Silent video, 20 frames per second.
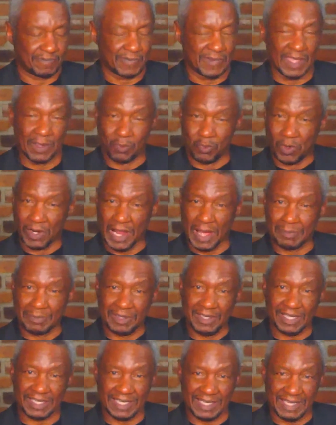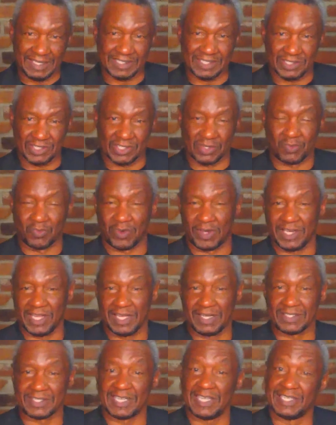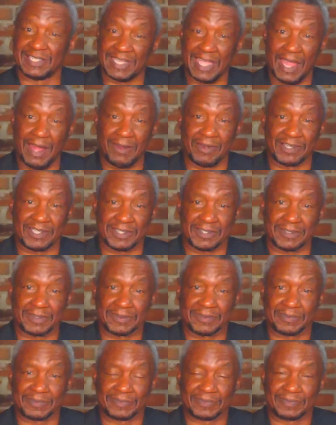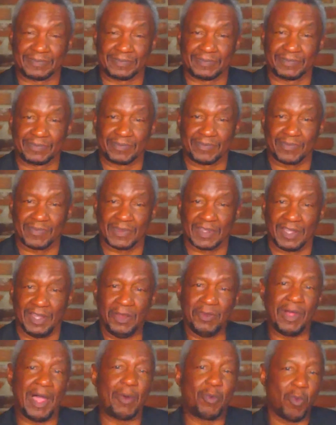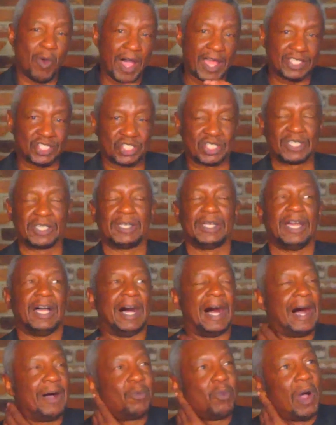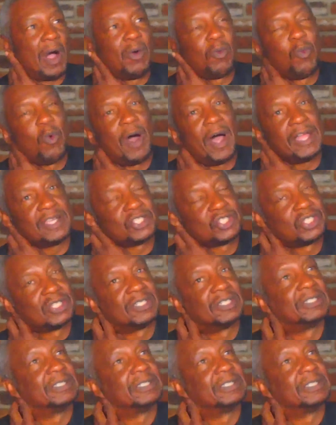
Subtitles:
And what I'm looking into someone else is character. You know, I watch